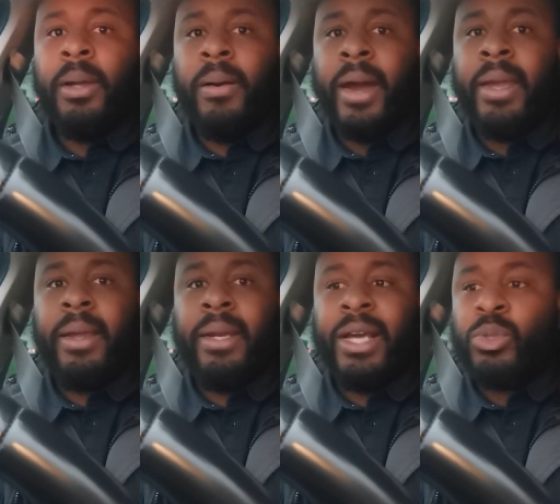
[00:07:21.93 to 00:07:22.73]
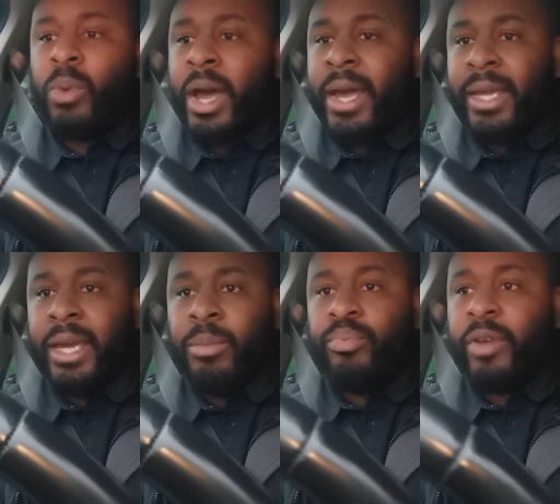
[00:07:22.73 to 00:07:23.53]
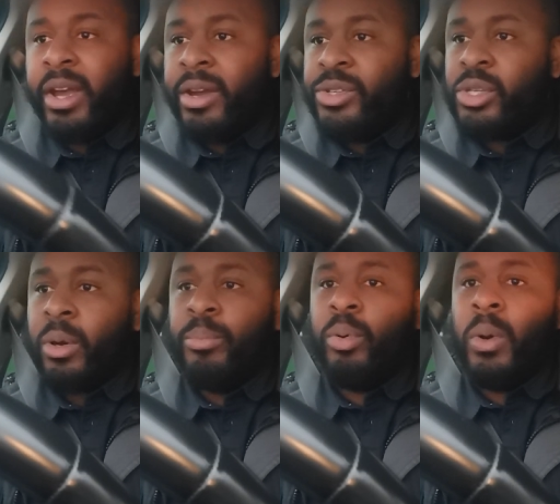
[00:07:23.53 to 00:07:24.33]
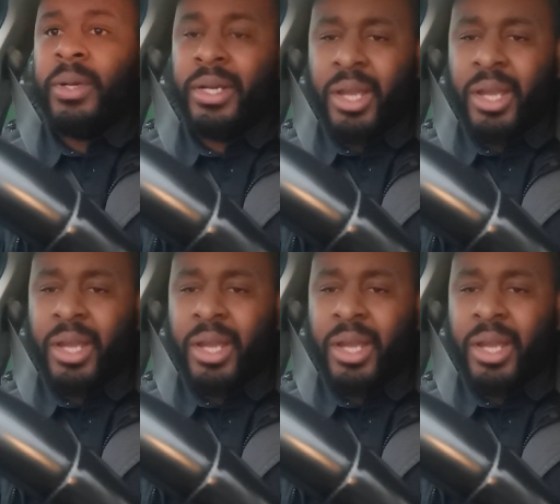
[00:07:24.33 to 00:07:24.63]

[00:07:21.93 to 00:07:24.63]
All right, and that's why again prayer is so important.